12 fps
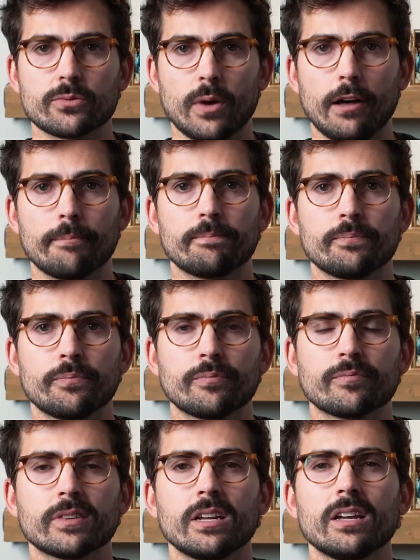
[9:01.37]
as well.
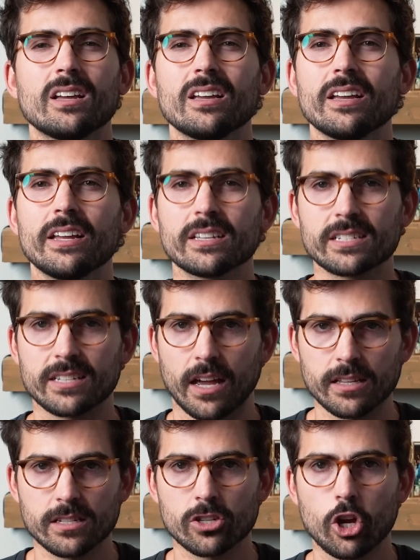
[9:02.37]
In a
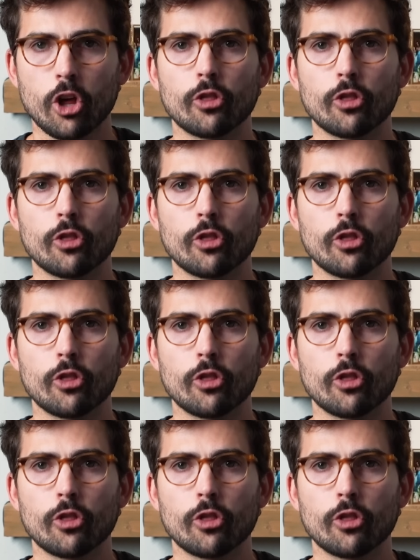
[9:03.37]
sense,